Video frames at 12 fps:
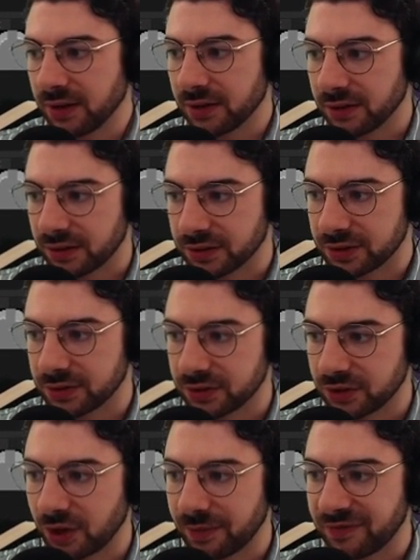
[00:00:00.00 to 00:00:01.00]
the
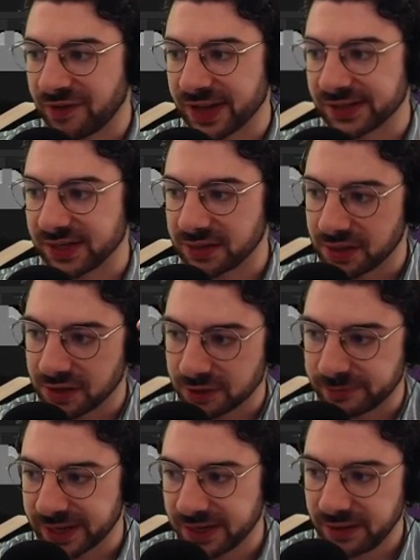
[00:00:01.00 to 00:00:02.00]
top face, and then the
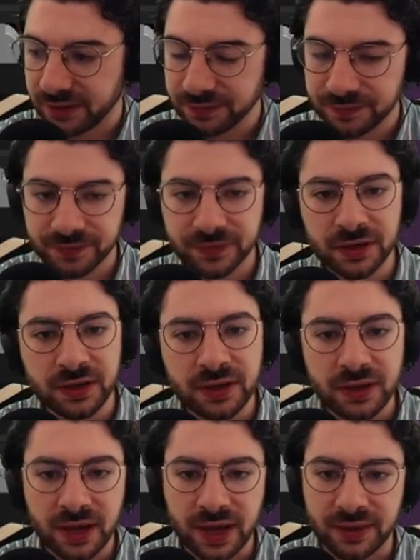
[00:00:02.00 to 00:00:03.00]
specular.
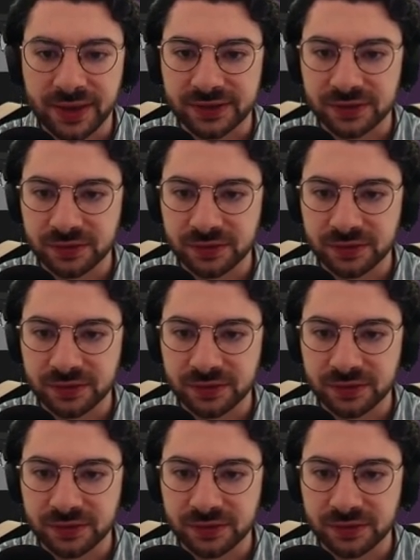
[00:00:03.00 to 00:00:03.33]
And that's